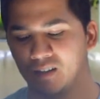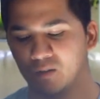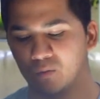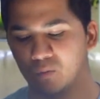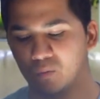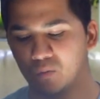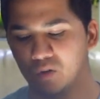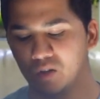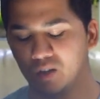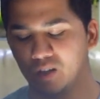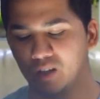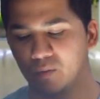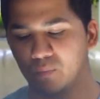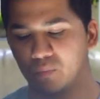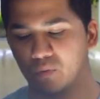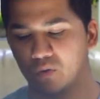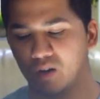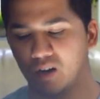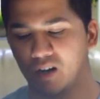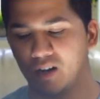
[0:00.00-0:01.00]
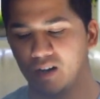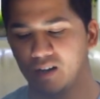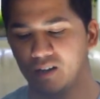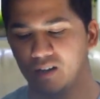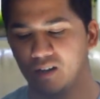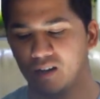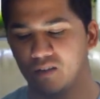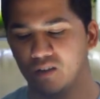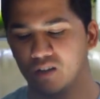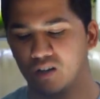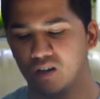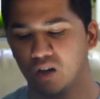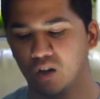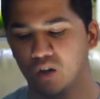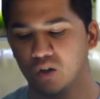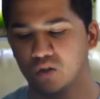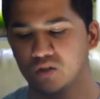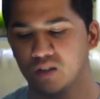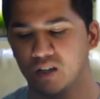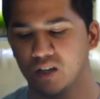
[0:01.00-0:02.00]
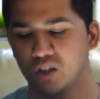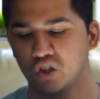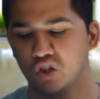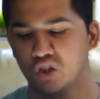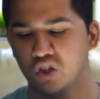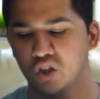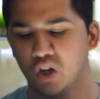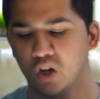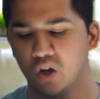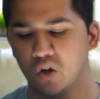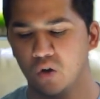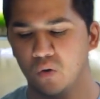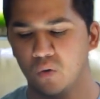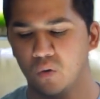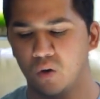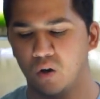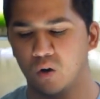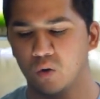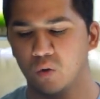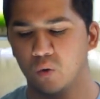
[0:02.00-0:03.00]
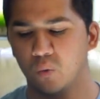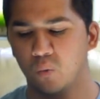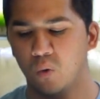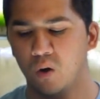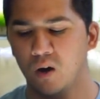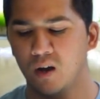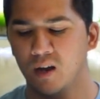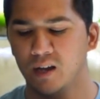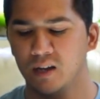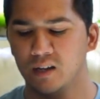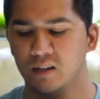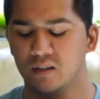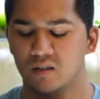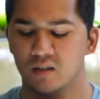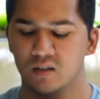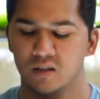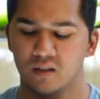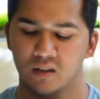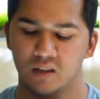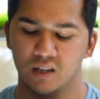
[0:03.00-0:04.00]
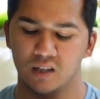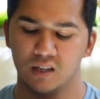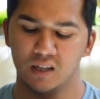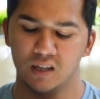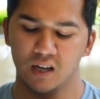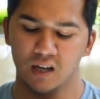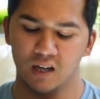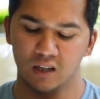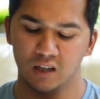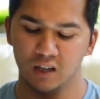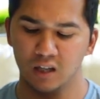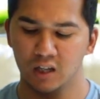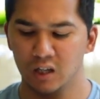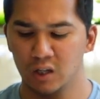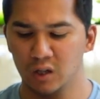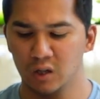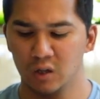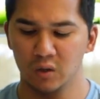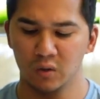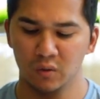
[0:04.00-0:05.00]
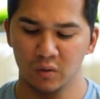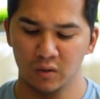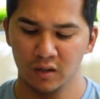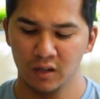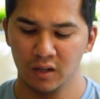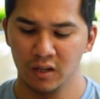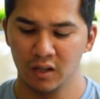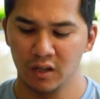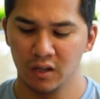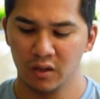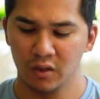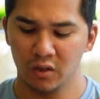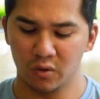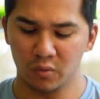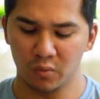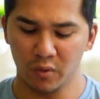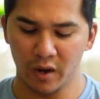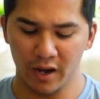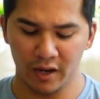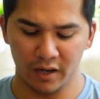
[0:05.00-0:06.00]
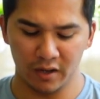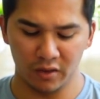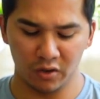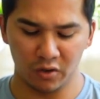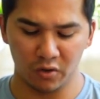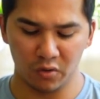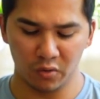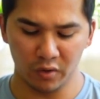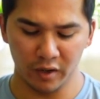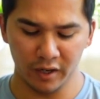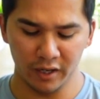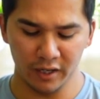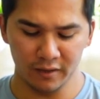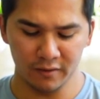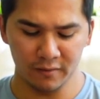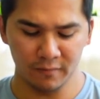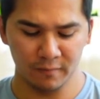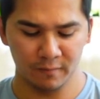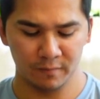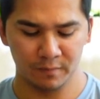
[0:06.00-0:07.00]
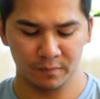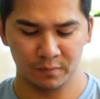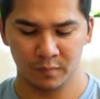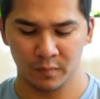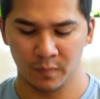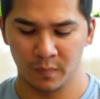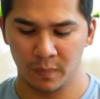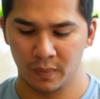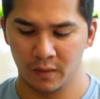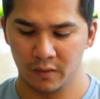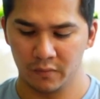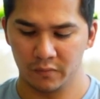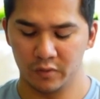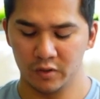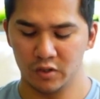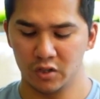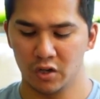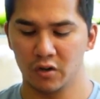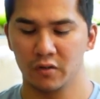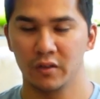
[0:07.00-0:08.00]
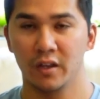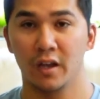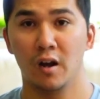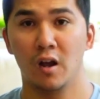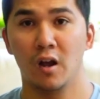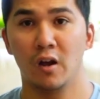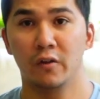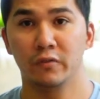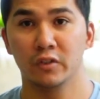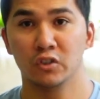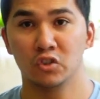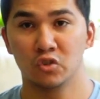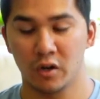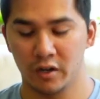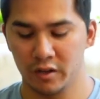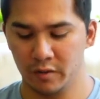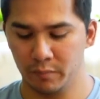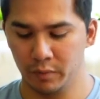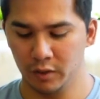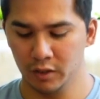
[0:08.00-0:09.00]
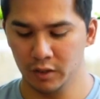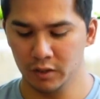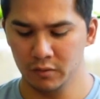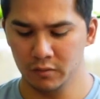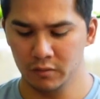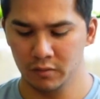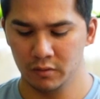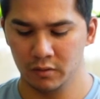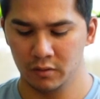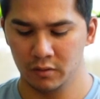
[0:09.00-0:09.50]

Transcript: Really bright, and the colors that show are the white, the yellow, the red, and the green. If we turn that off, let's try the blue.